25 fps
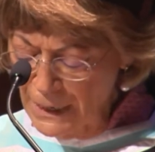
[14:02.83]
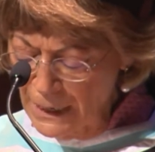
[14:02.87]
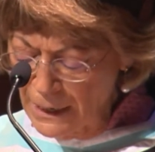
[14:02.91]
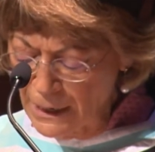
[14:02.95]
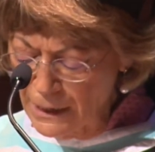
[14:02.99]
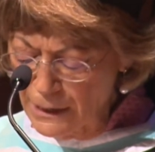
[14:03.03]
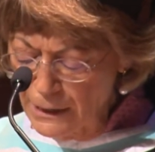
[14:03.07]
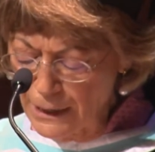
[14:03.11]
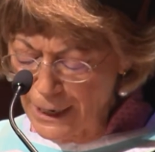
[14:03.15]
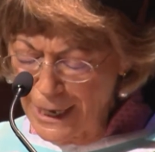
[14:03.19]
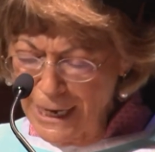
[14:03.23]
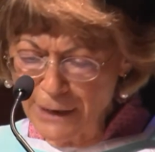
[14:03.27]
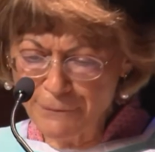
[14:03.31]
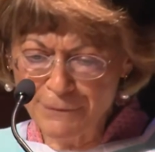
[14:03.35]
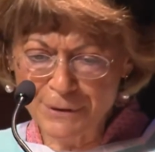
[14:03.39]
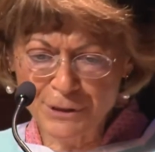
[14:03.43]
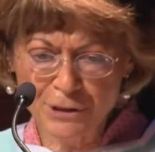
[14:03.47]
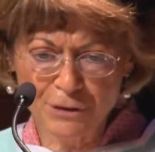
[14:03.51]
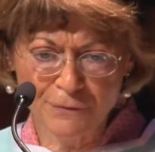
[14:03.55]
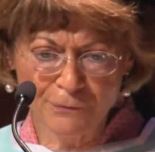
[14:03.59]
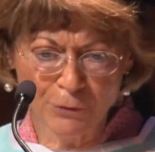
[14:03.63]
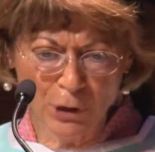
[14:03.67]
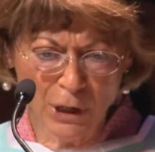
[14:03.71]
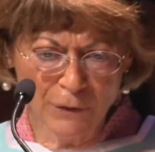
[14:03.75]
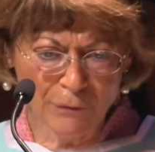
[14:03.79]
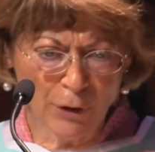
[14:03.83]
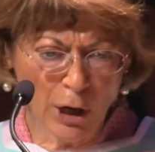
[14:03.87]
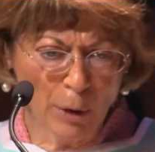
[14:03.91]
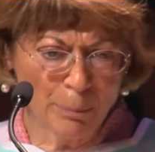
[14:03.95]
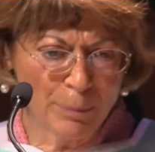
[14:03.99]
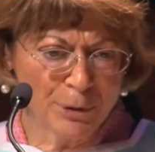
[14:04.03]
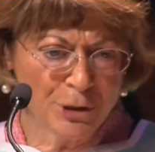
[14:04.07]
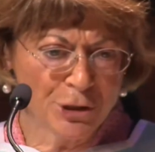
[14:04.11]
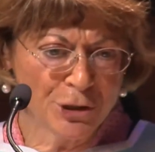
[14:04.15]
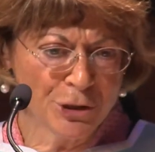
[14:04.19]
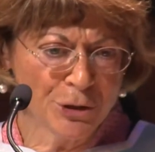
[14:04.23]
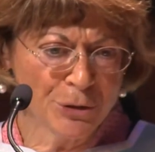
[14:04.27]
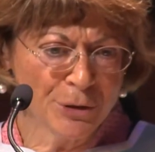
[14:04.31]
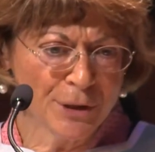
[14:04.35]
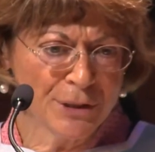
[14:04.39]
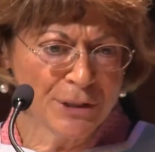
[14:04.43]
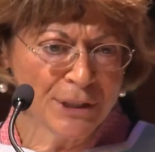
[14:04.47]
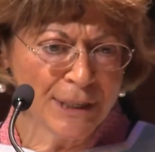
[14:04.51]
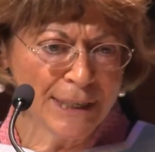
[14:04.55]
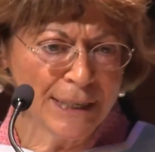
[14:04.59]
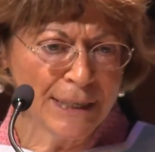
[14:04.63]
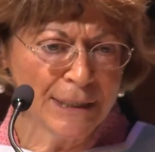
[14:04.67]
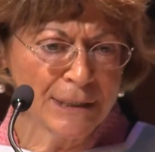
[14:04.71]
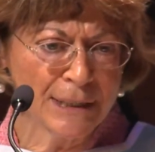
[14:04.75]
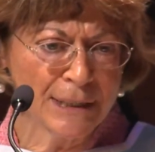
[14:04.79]
Life is full of
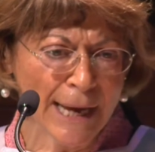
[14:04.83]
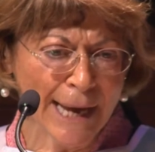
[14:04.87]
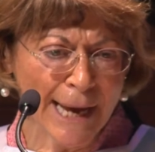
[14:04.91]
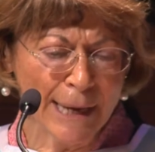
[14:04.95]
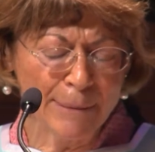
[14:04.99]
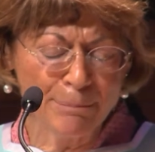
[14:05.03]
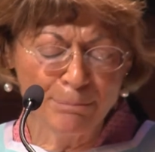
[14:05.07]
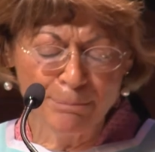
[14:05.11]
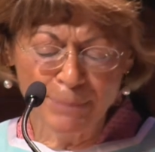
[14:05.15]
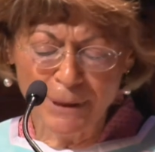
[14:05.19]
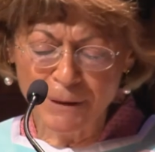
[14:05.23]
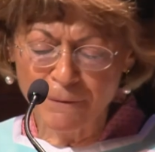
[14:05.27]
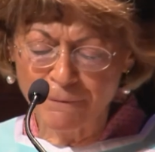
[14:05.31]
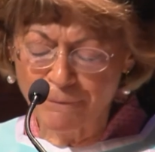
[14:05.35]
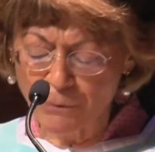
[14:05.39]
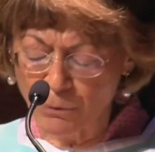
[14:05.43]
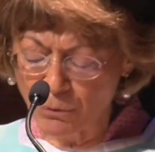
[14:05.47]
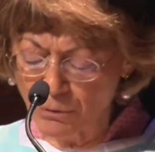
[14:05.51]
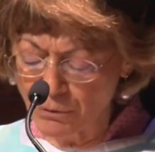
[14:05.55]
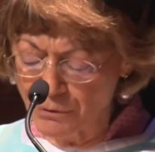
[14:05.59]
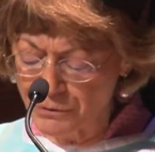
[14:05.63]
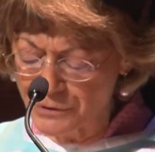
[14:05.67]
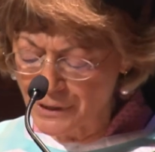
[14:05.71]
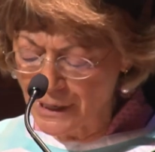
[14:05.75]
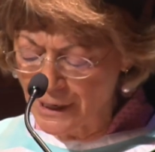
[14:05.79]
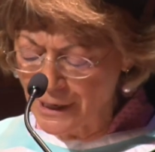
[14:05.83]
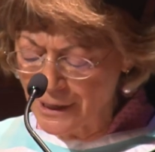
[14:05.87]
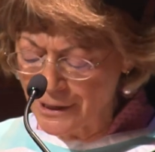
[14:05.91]
opportunities and pitfalls